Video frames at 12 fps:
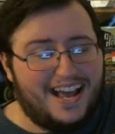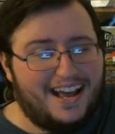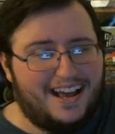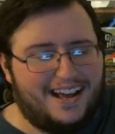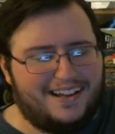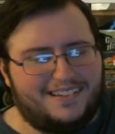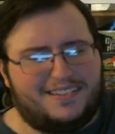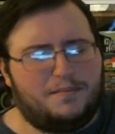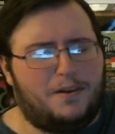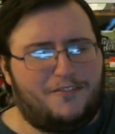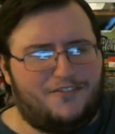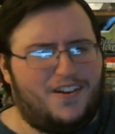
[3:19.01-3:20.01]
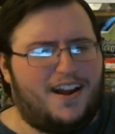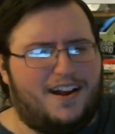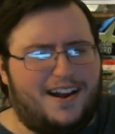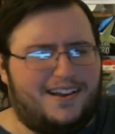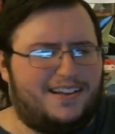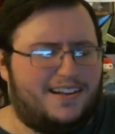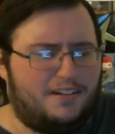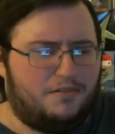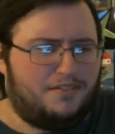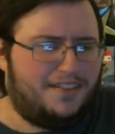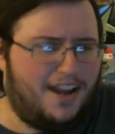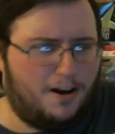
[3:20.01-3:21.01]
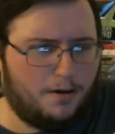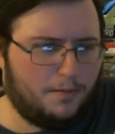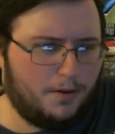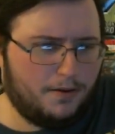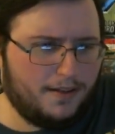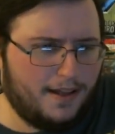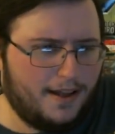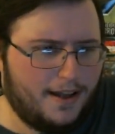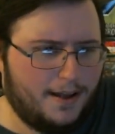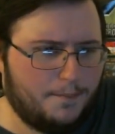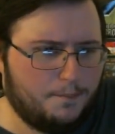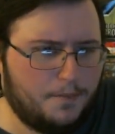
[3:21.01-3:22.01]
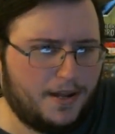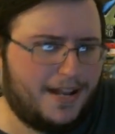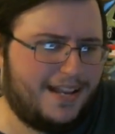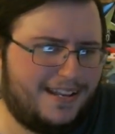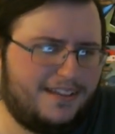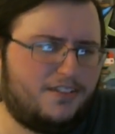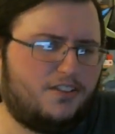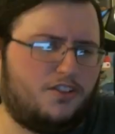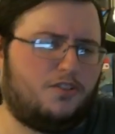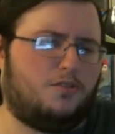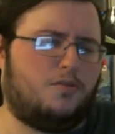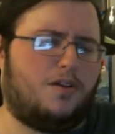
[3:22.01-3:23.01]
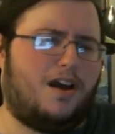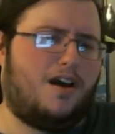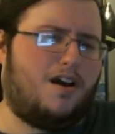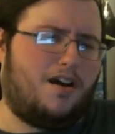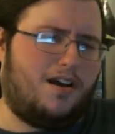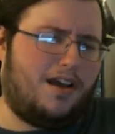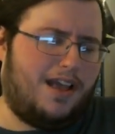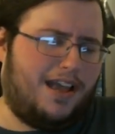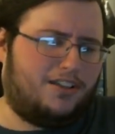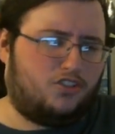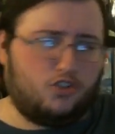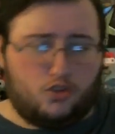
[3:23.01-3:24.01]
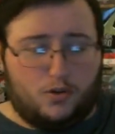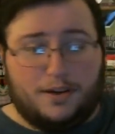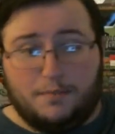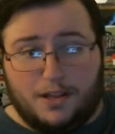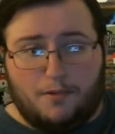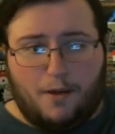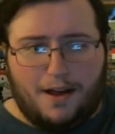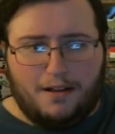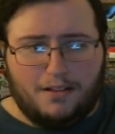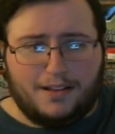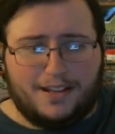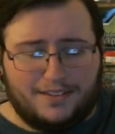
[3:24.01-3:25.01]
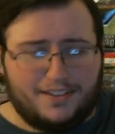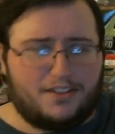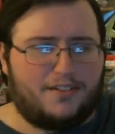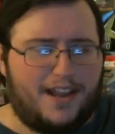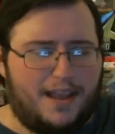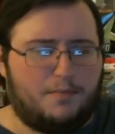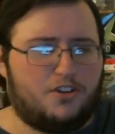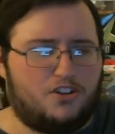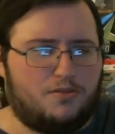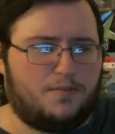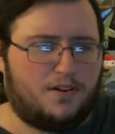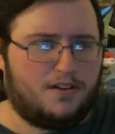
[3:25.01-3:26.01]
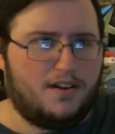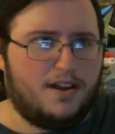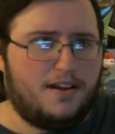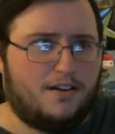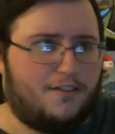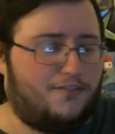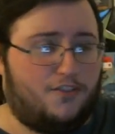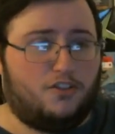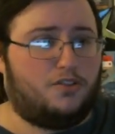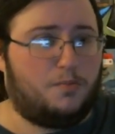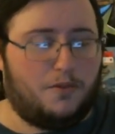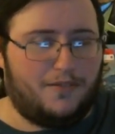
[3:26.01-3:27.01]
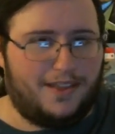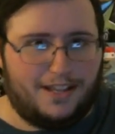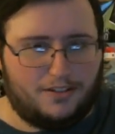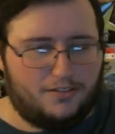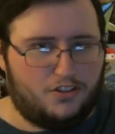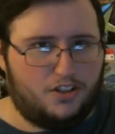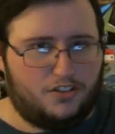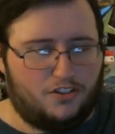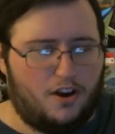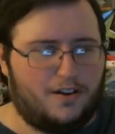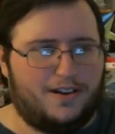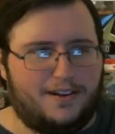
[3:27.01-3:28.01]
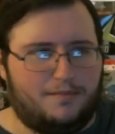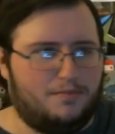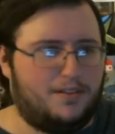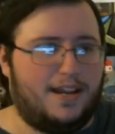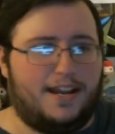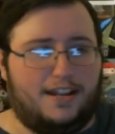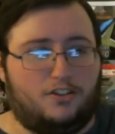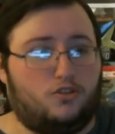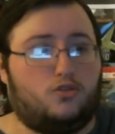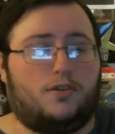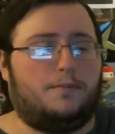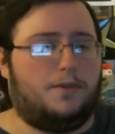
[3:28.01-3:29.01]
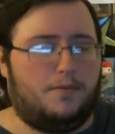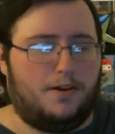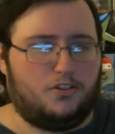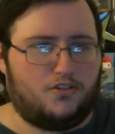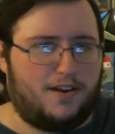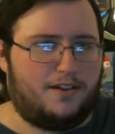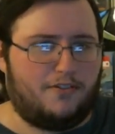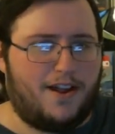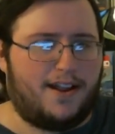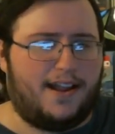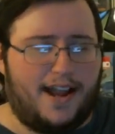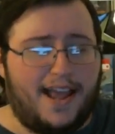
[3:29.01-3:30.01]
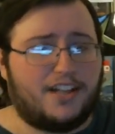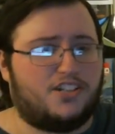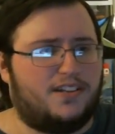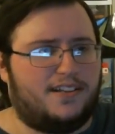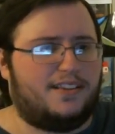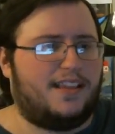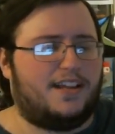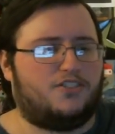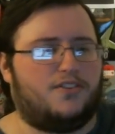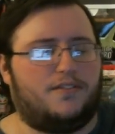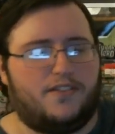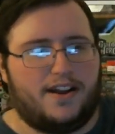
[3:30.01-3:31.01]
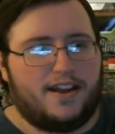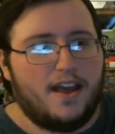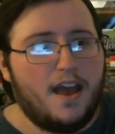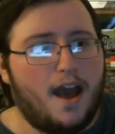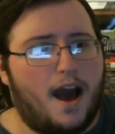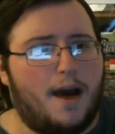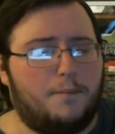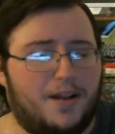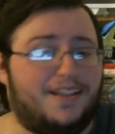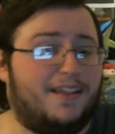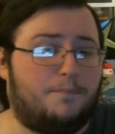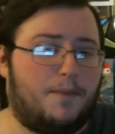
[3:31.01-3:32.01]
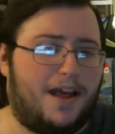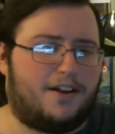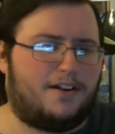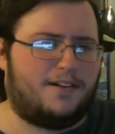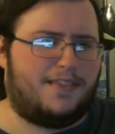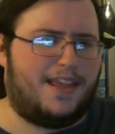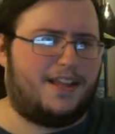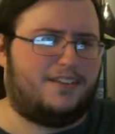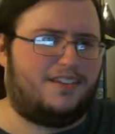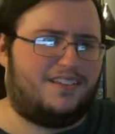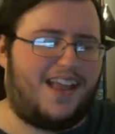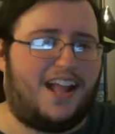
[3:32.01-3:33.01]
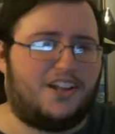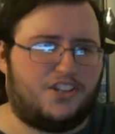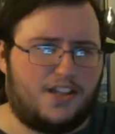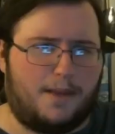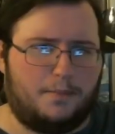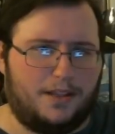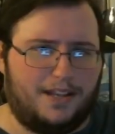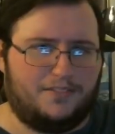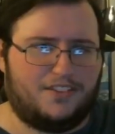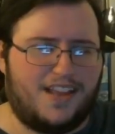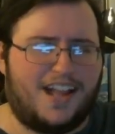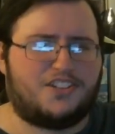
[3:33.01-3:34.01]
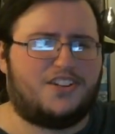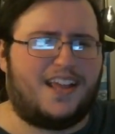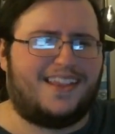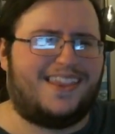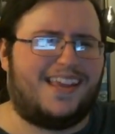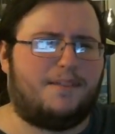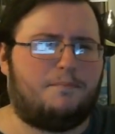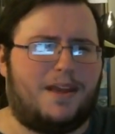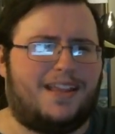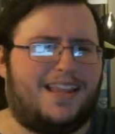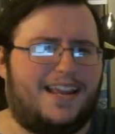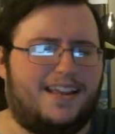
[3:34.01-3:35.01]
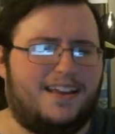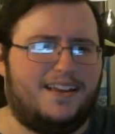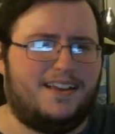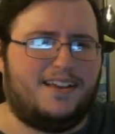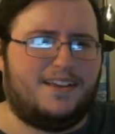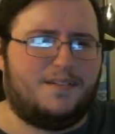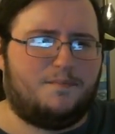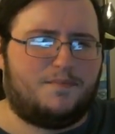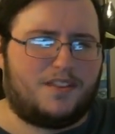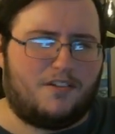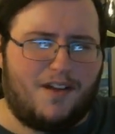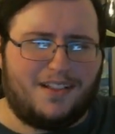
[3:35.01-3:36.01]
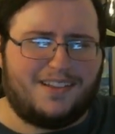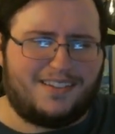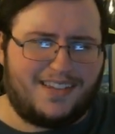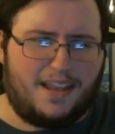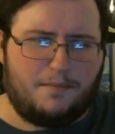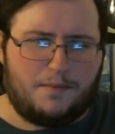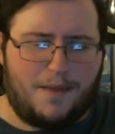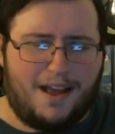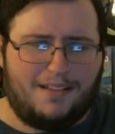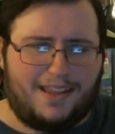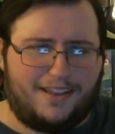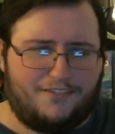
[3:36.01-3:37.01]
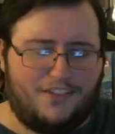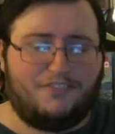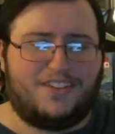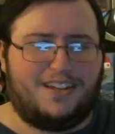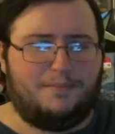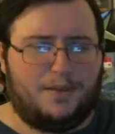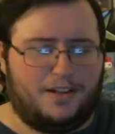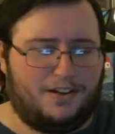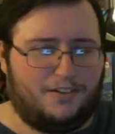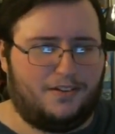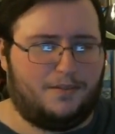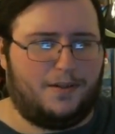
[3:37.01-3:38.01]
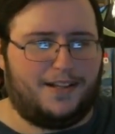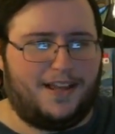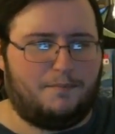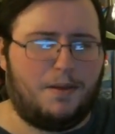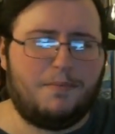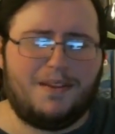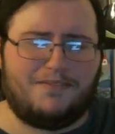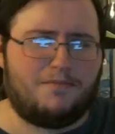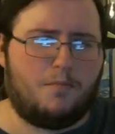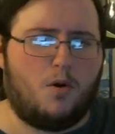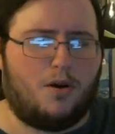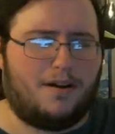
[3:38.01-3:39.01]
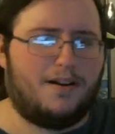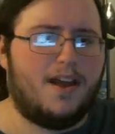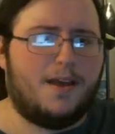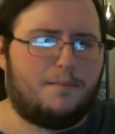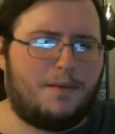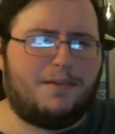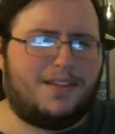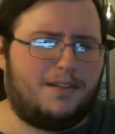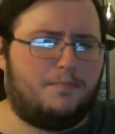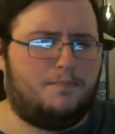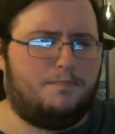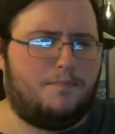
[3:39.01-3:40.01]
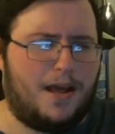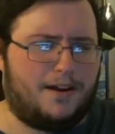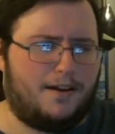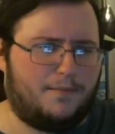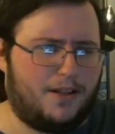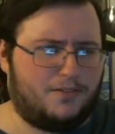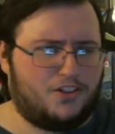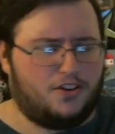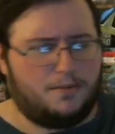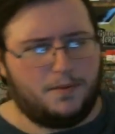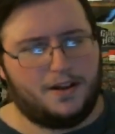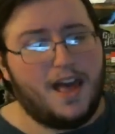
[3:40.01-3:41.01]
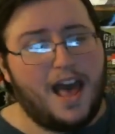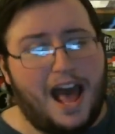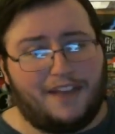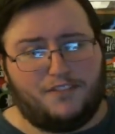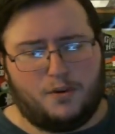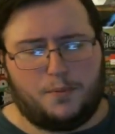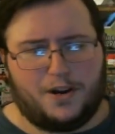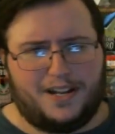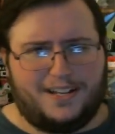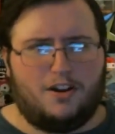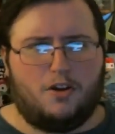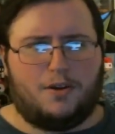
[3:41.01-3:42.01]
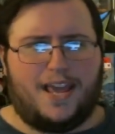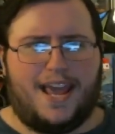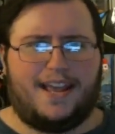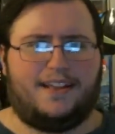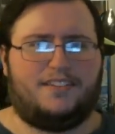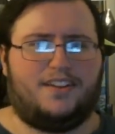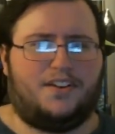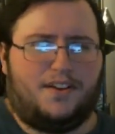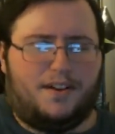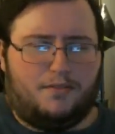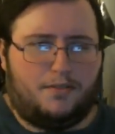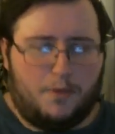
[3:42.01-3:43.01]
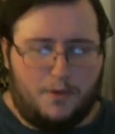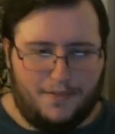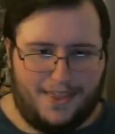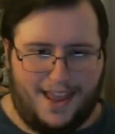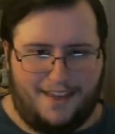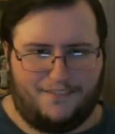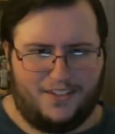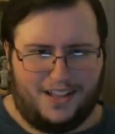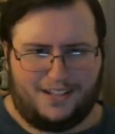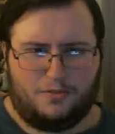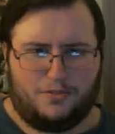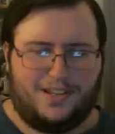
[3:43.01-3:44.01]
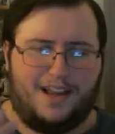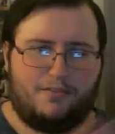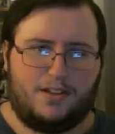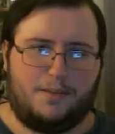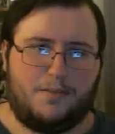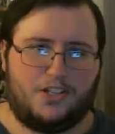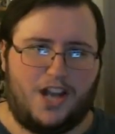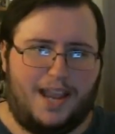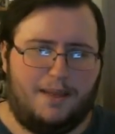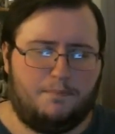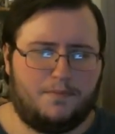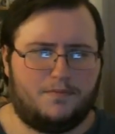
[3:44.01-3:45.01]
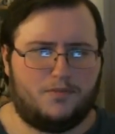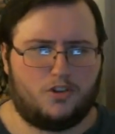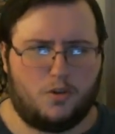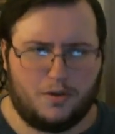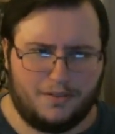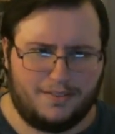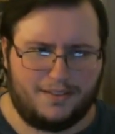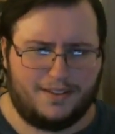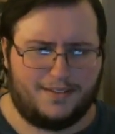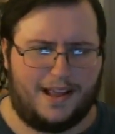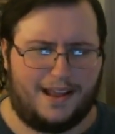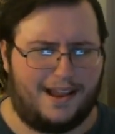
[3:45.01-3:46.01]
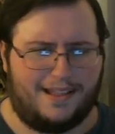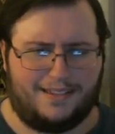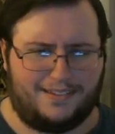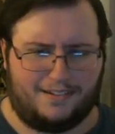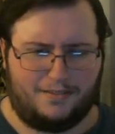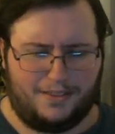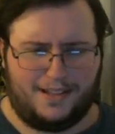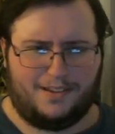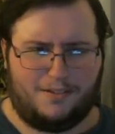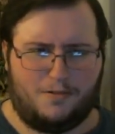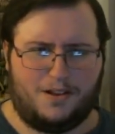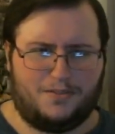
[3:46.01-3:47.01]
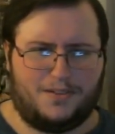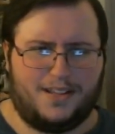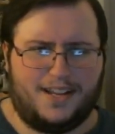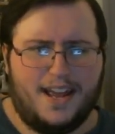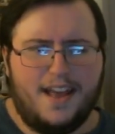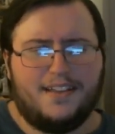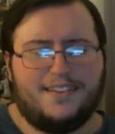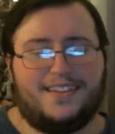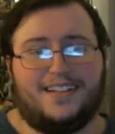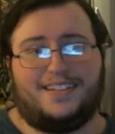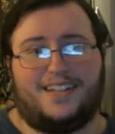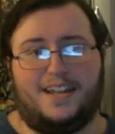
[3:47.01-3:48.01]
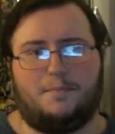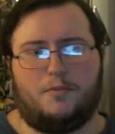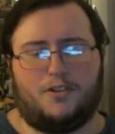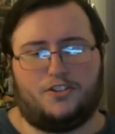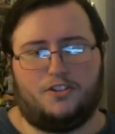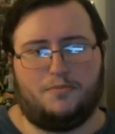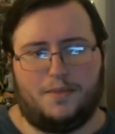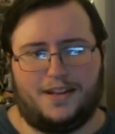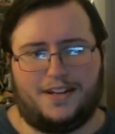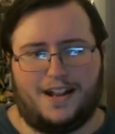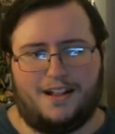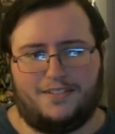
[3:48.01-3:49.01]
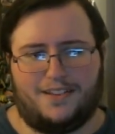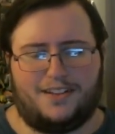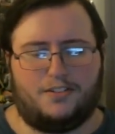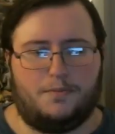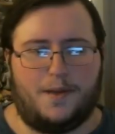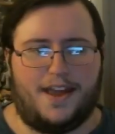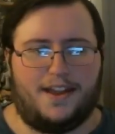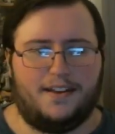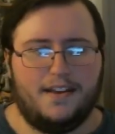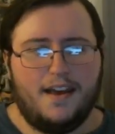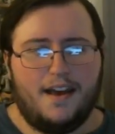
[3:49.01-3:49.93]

to be fair, I didn't hear it was terrible, but it didn't do extremely well considering Amy Schumer, her first movie that she starred in, did extremely well, Trainwreck, and I actually did like Trainwreck, but it did better than Snatched, I believe. Snatched, I think, made like around the same amount, like $15 million or something like that, maybe even more. Maybe it did better, I'm not sure, but I Feel Pretty did okay considering it was a movie that I feel like there was not really much hype towards. At least I don't think there was really. $16.2 million, not too bad.